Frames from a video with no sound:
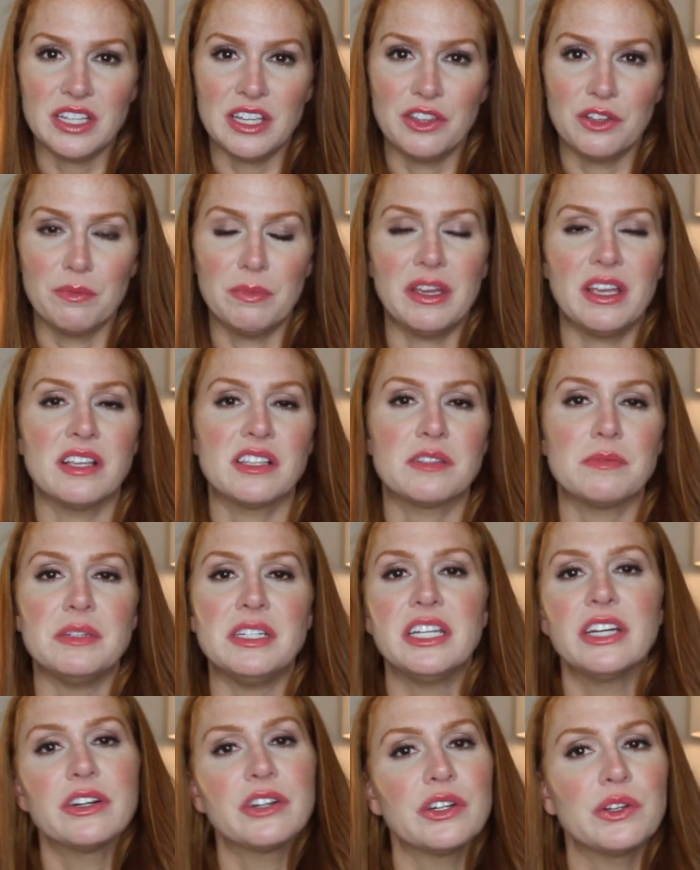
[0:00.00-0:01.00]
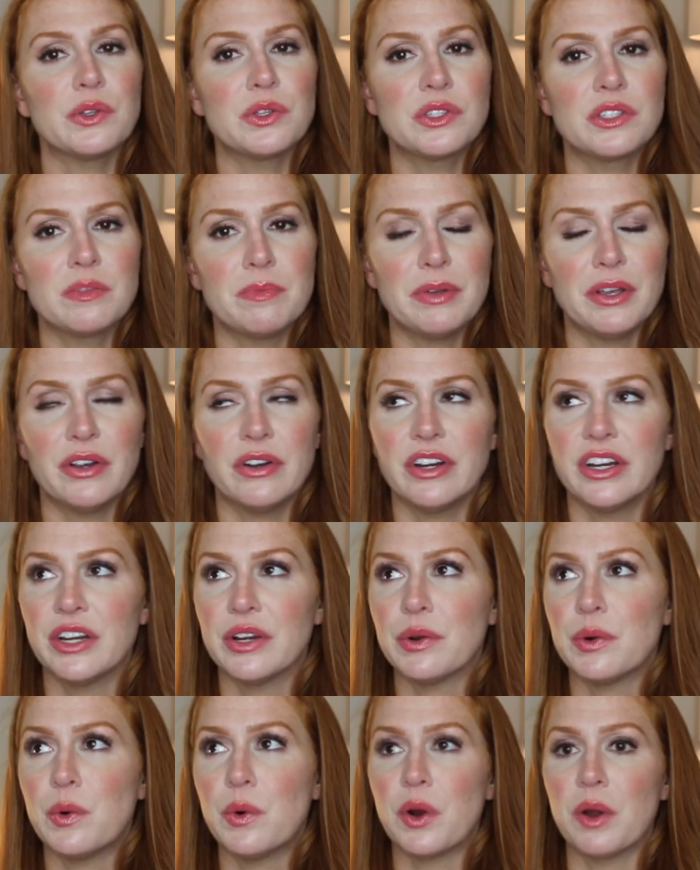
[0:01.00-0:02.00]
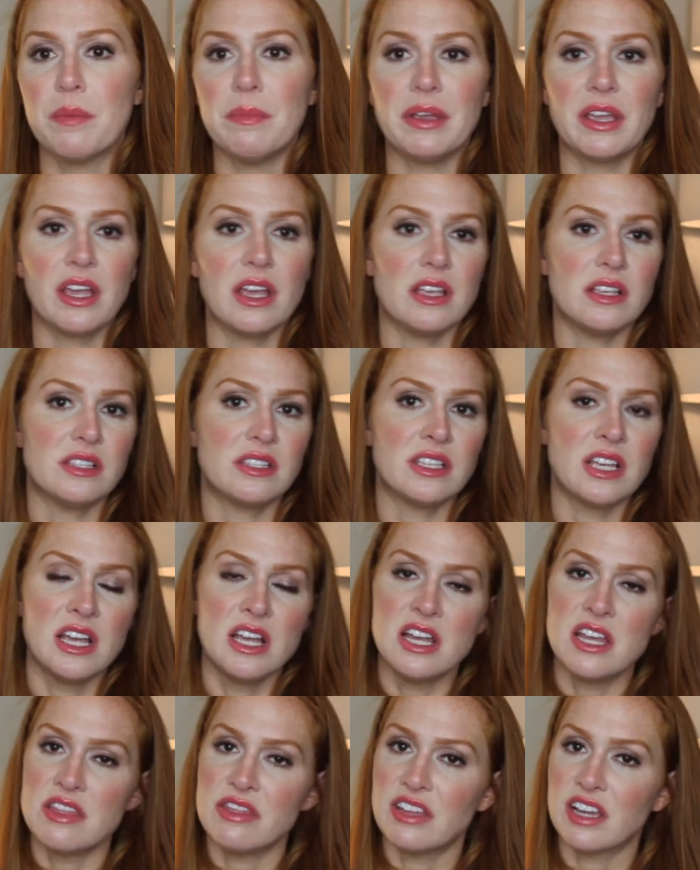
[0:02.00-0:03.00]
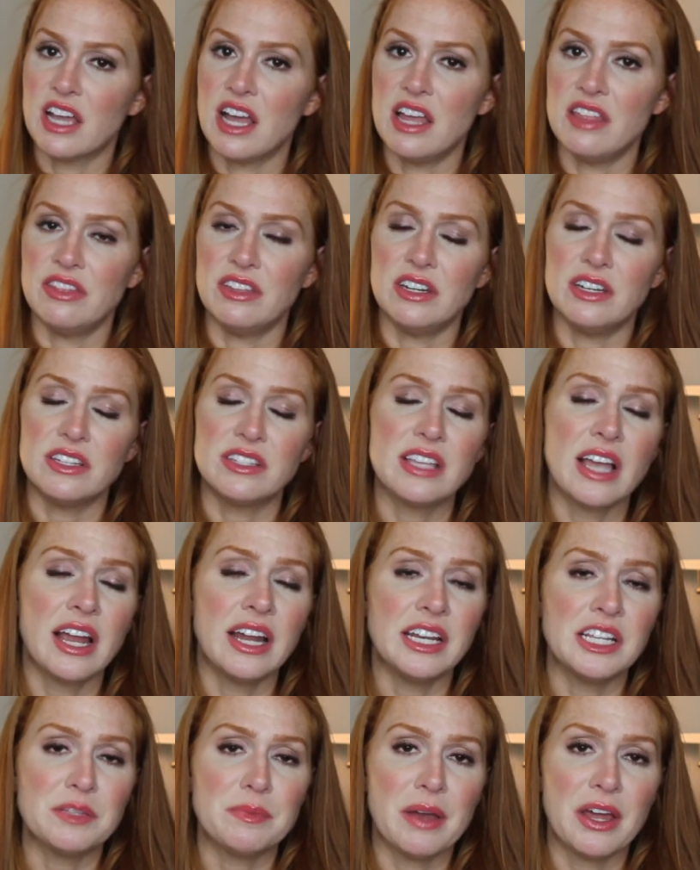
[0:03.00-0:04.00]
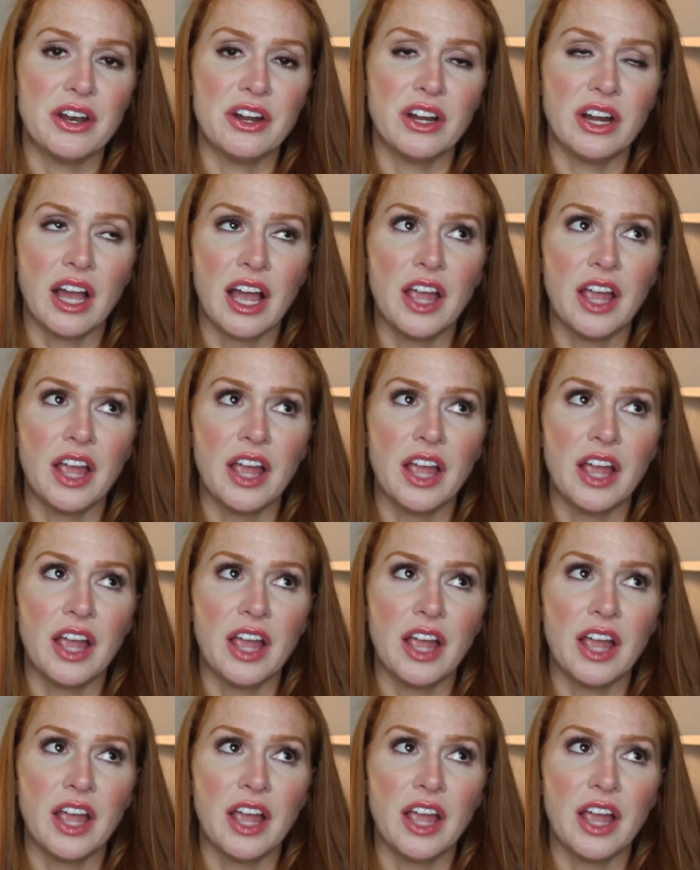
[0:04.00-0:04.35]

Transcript: either because the material is superior or because the cut and the design is better,